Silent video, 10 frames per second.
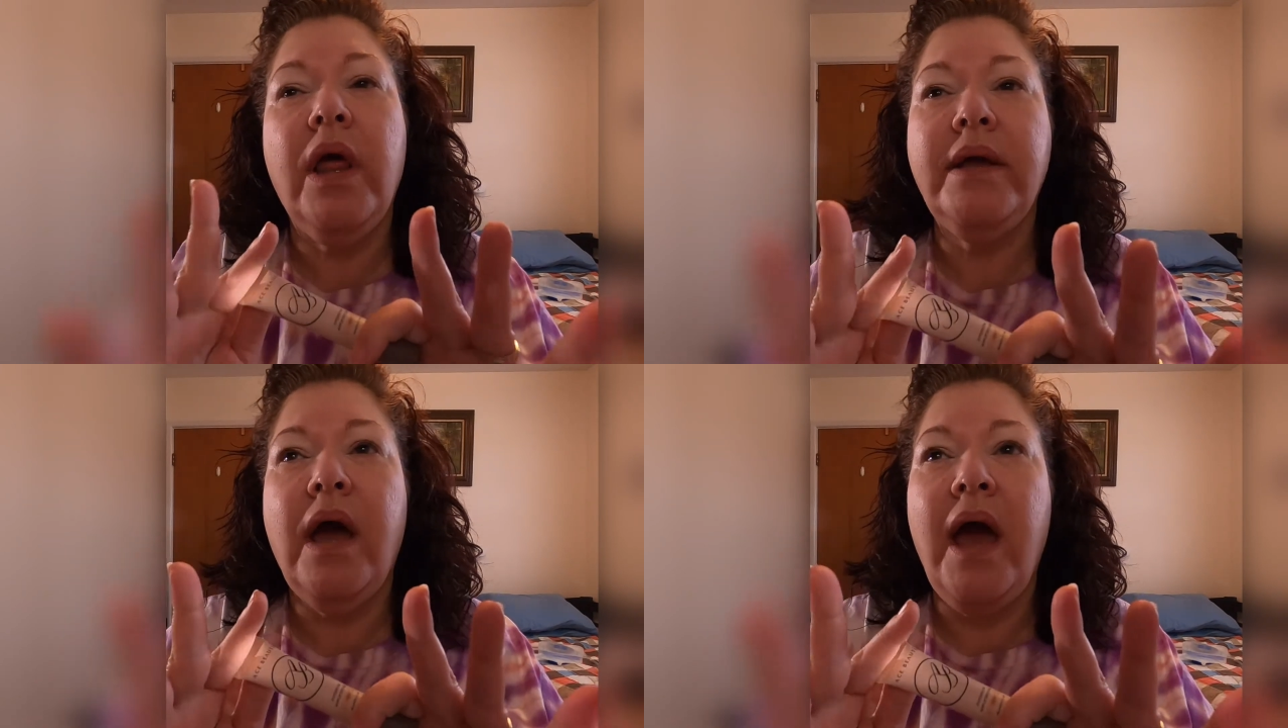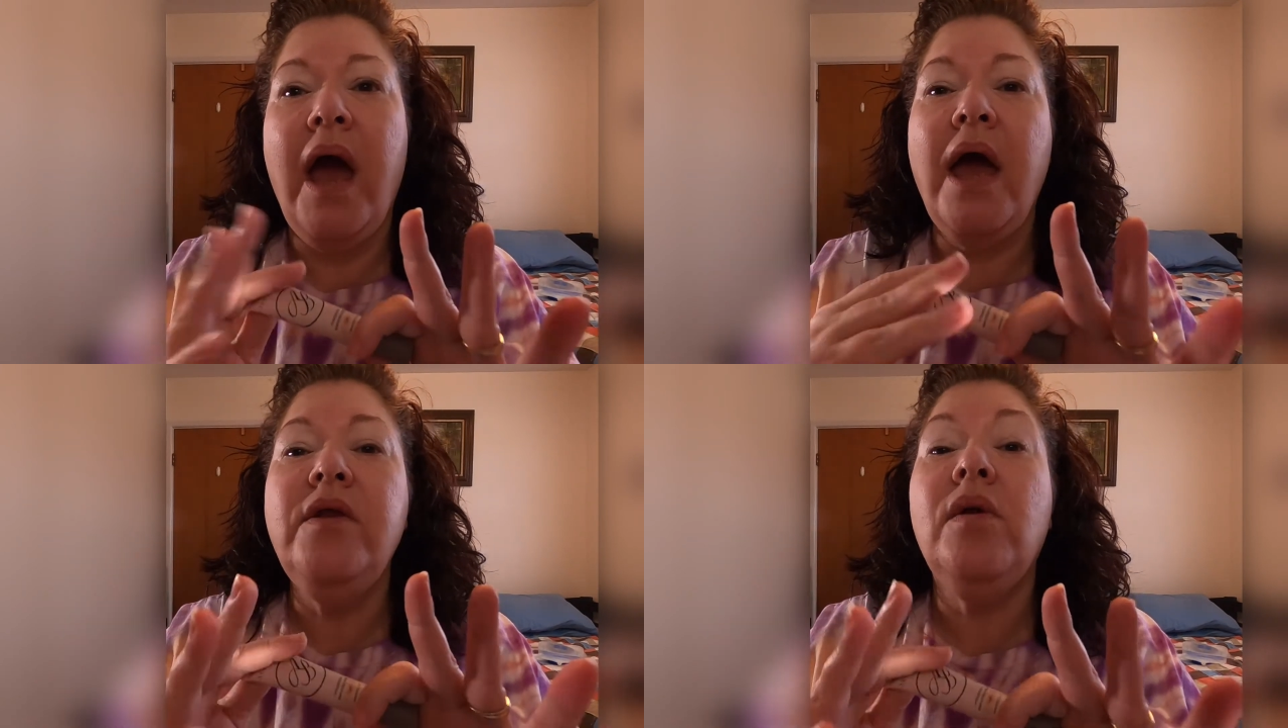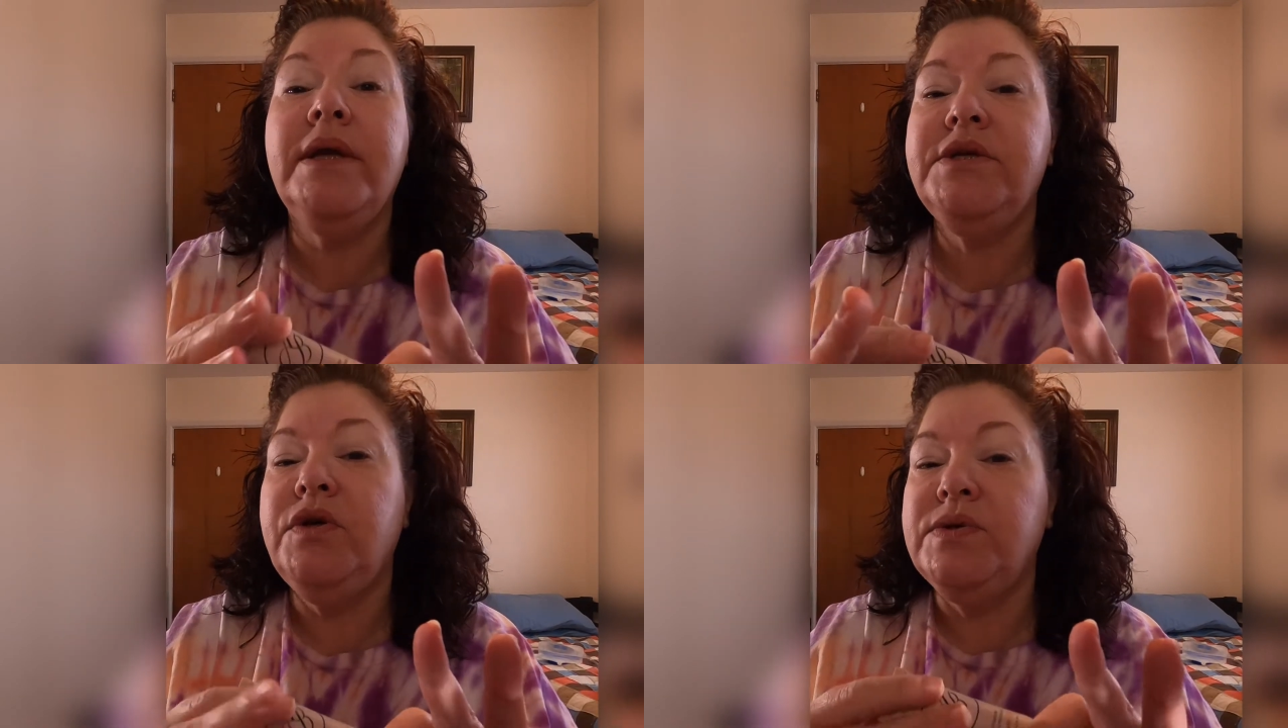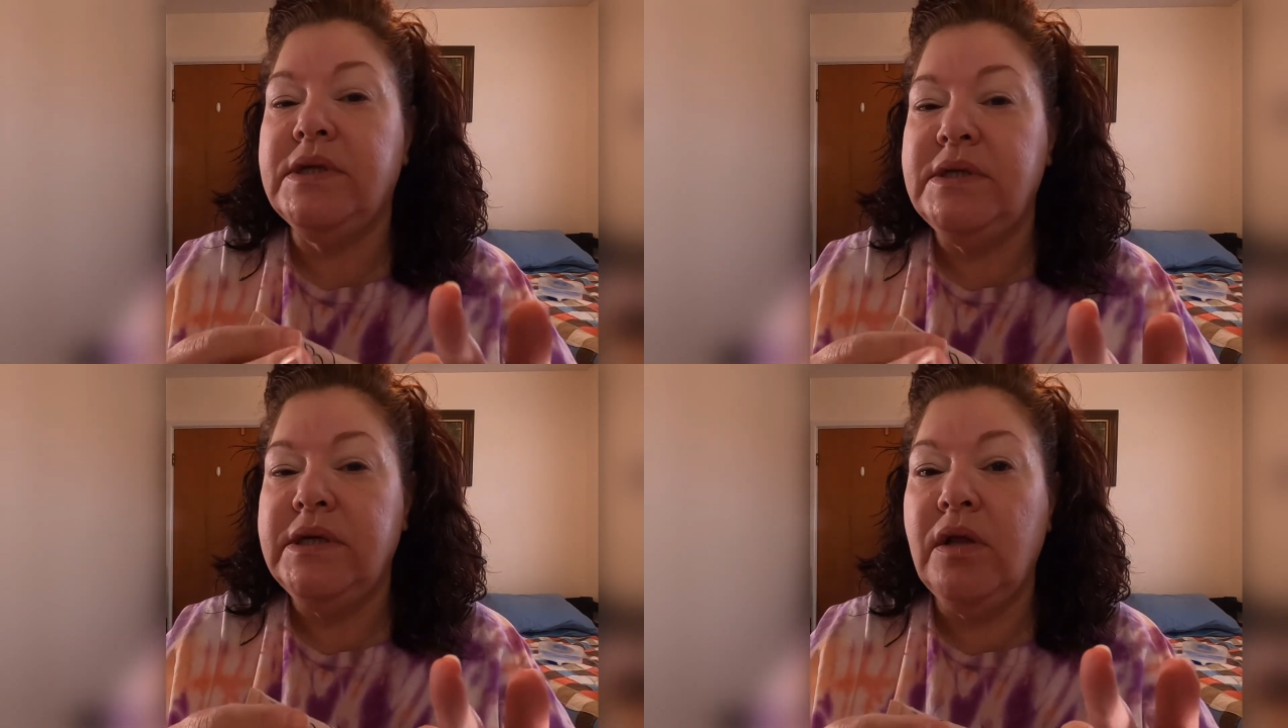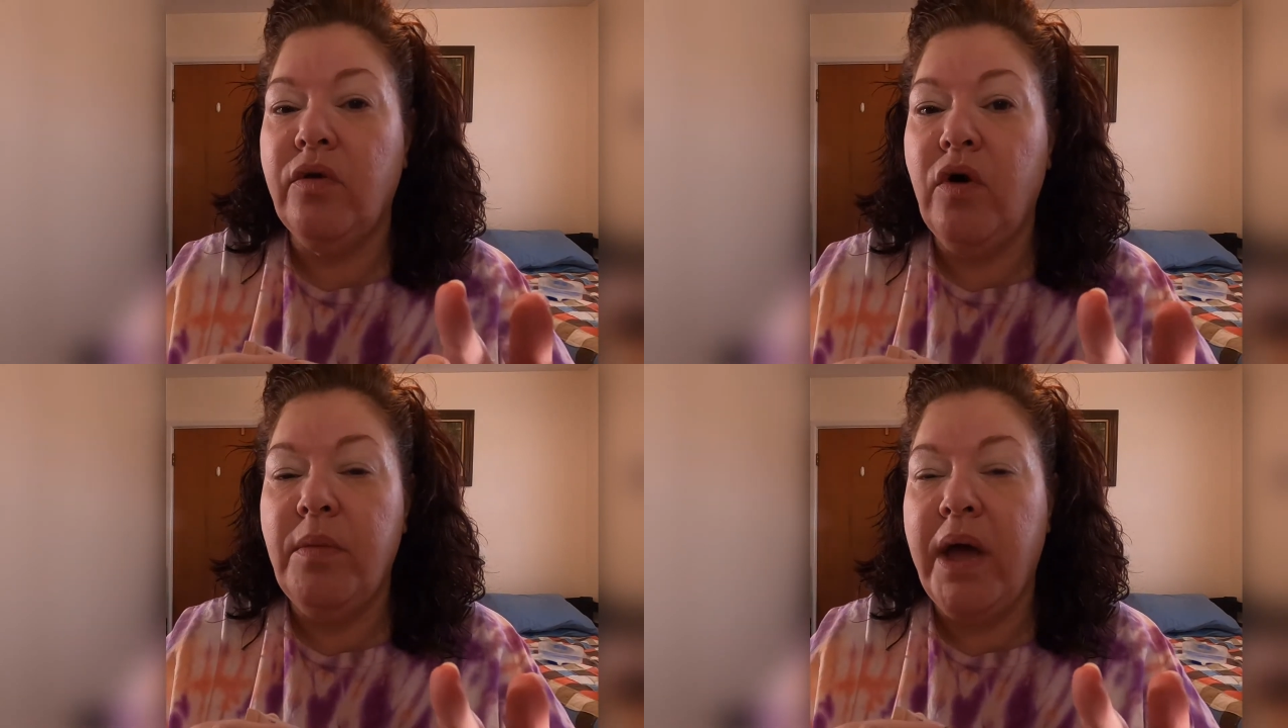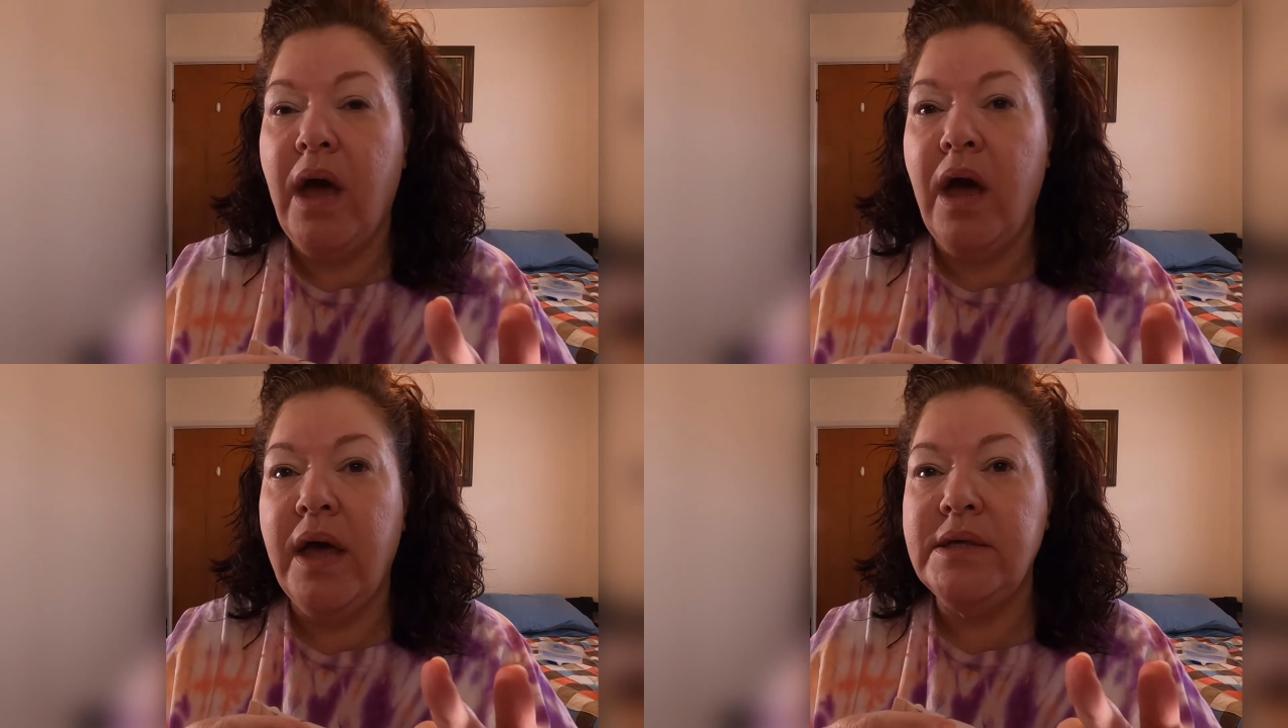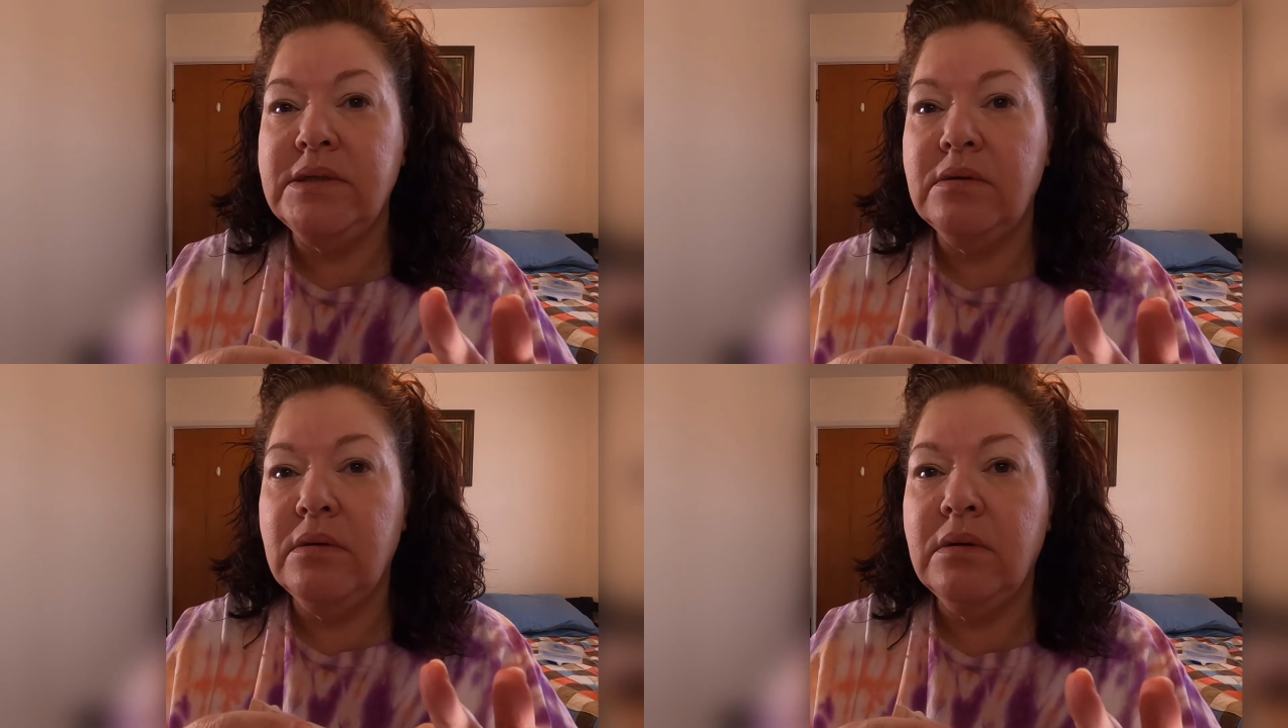like to use concealer on my eyes,